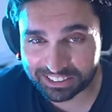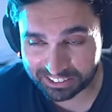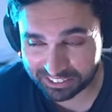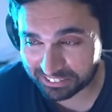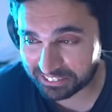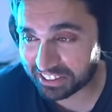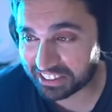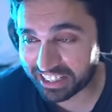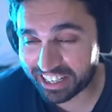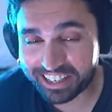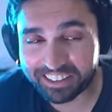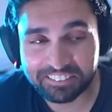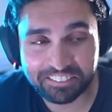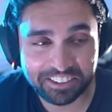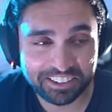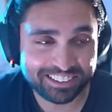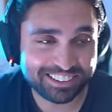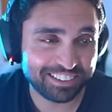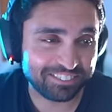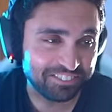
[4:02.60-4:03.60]
true, we gotta
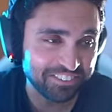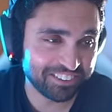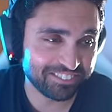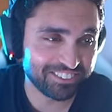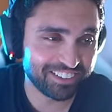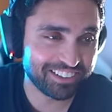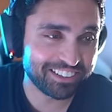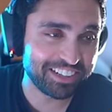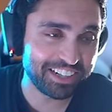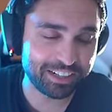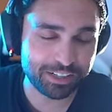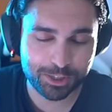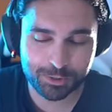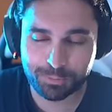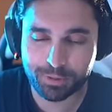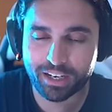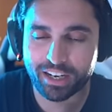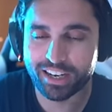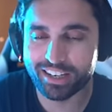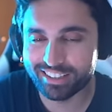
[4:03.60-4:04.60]
wait a couple more years.
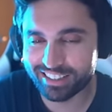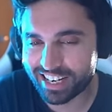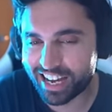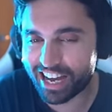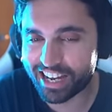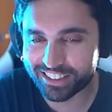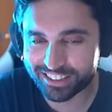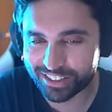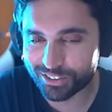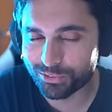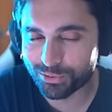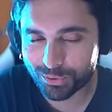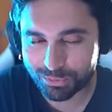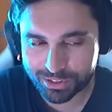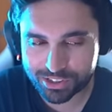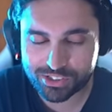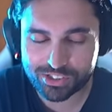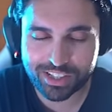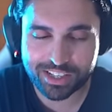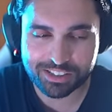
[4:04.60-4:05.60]
But nah, the
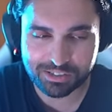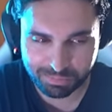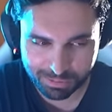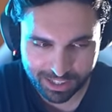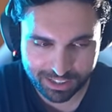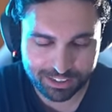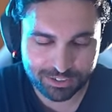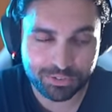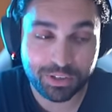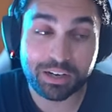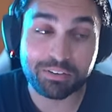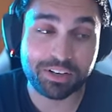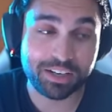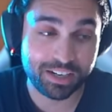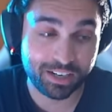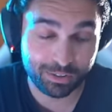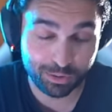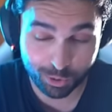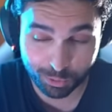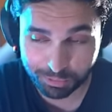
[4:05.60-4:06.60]
rumor says PS5, and
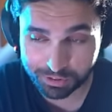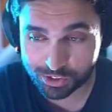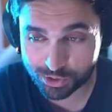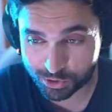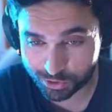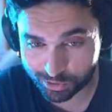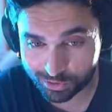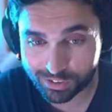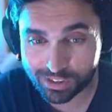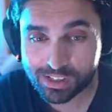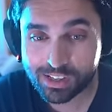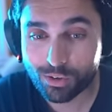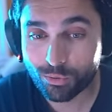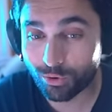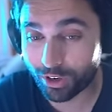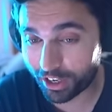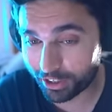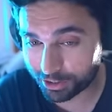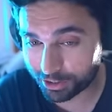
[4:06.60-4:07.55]
I hope it's true. What